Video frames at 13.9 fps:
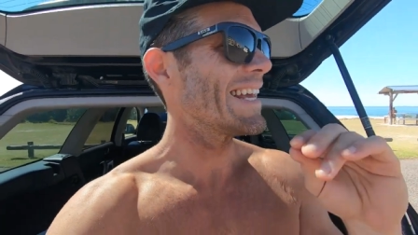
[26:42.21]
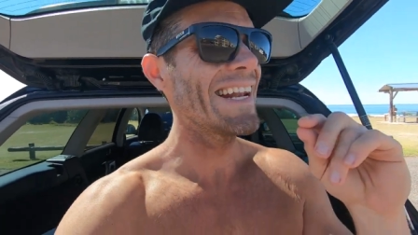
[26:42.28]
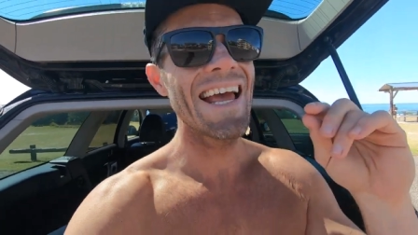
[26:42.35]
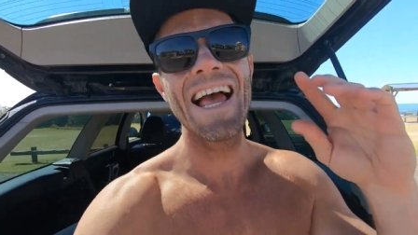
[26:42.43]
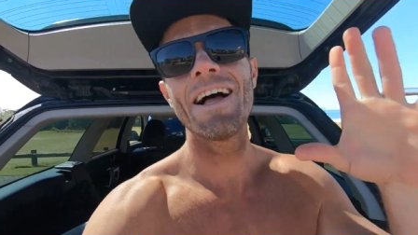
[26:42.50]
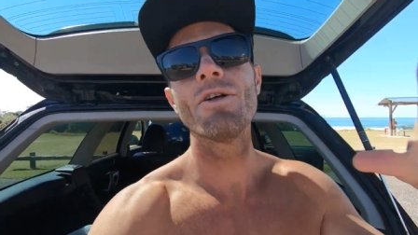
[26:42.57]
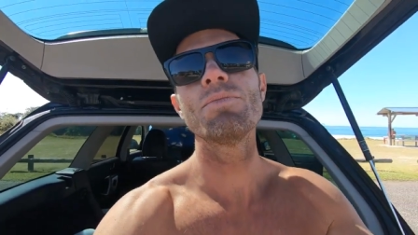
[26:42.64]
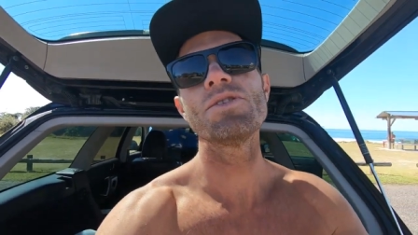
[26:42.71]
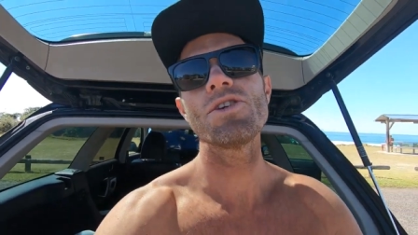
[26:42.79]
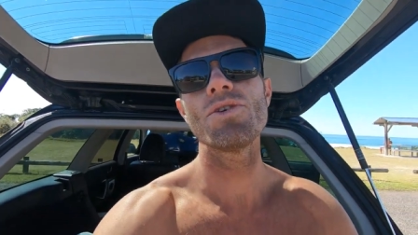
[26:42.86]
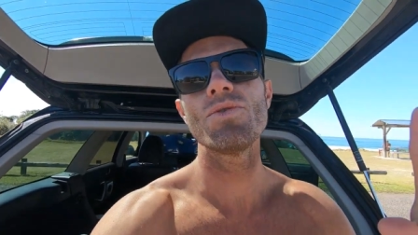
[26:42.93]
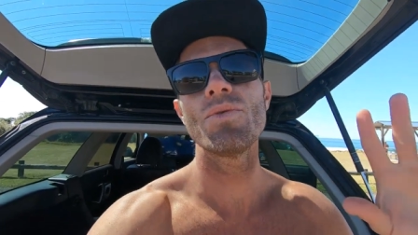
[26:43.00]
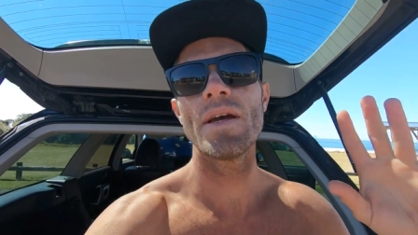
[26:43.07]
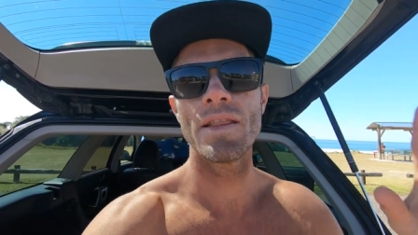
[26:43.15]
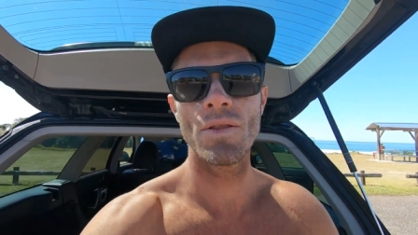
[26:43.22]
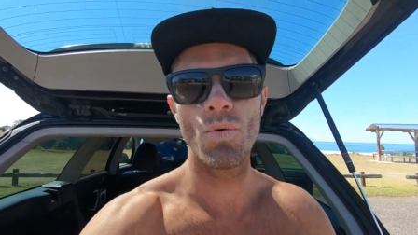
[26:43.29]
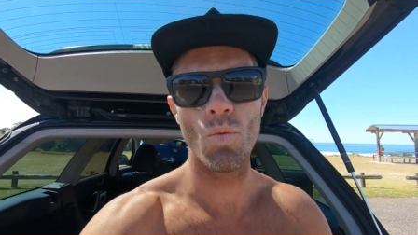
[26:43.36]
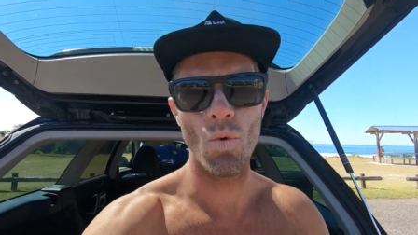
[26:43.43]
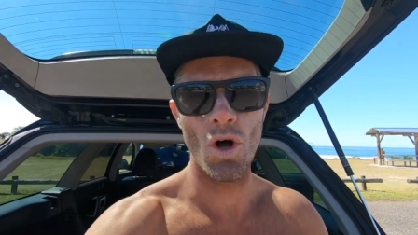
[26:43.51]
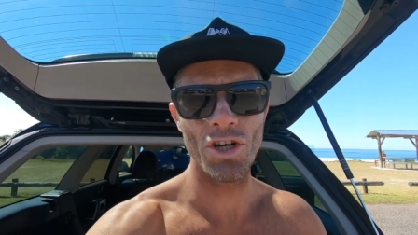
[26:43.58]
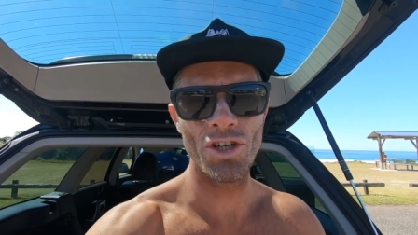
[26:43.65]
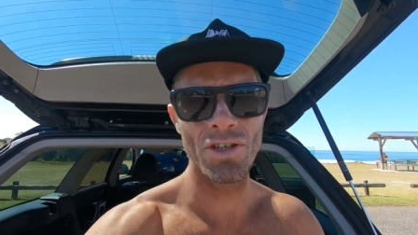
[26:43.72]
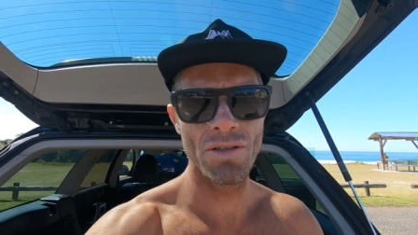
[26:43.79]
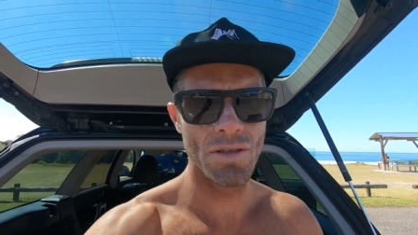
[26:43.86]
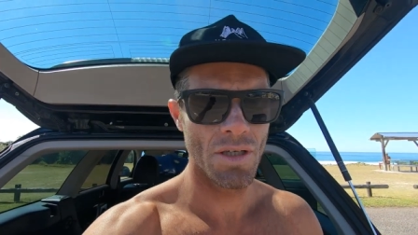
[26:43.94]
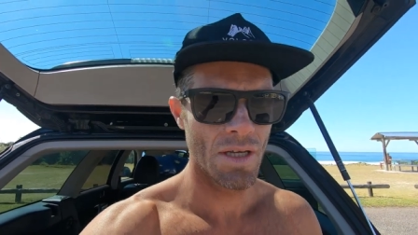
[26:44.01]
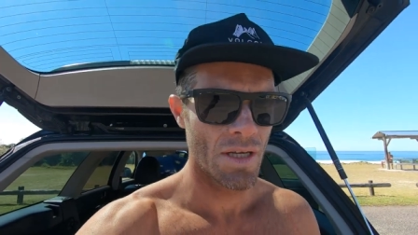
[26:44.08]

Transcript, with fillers: it helps you in the water.